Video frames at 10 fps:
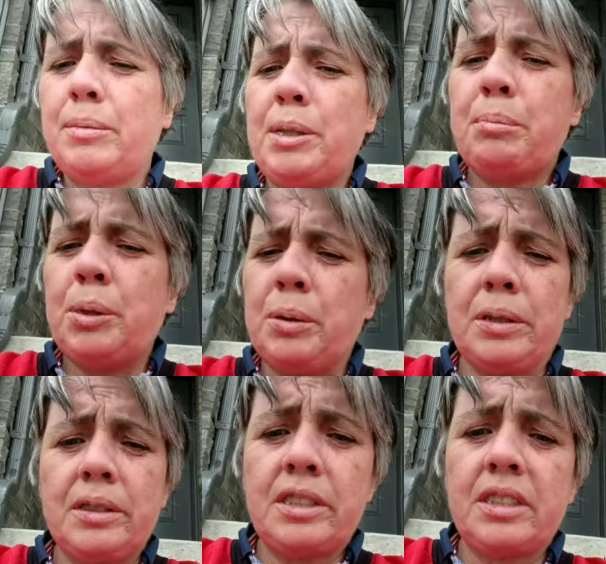my
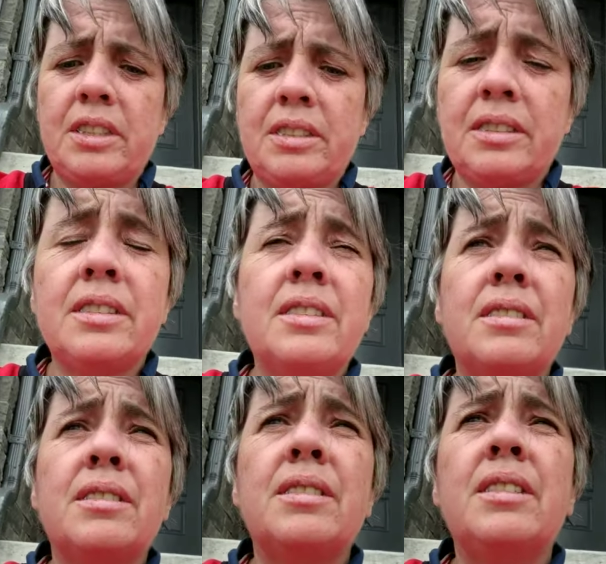porch.
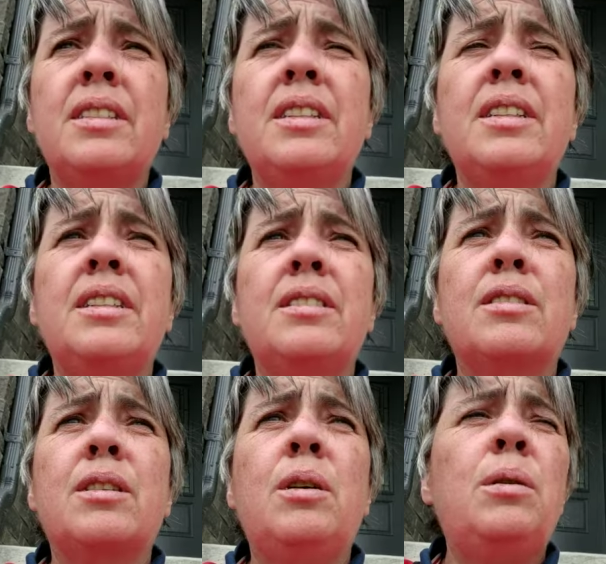It's
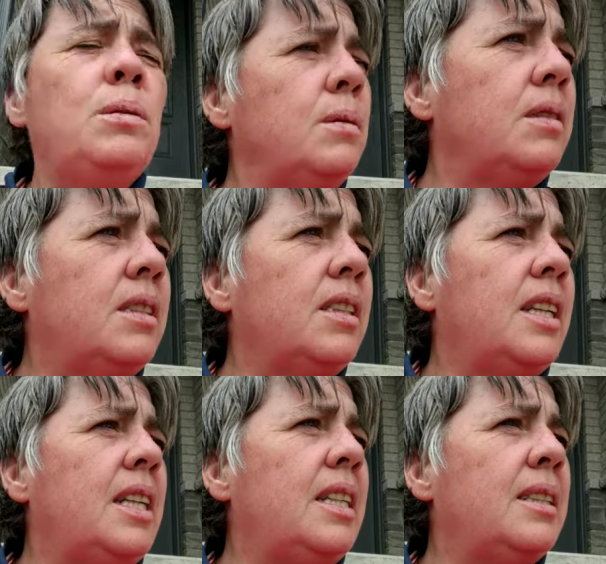cold
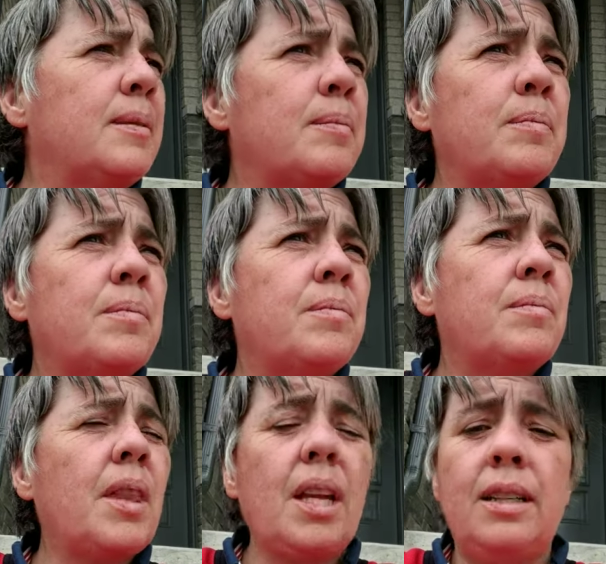today.
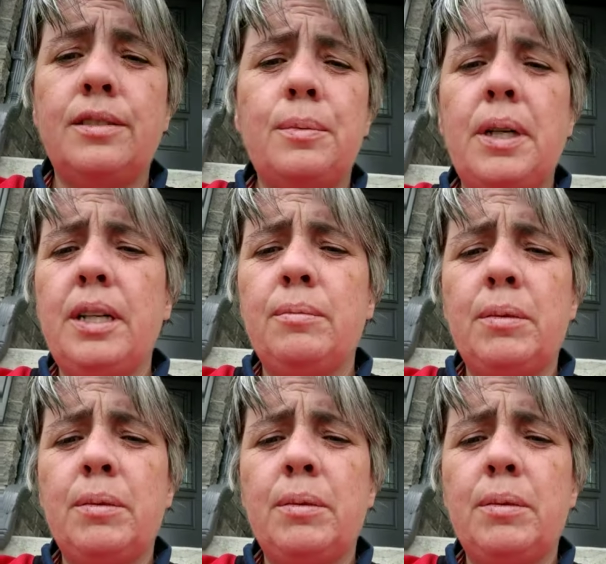That's why I'm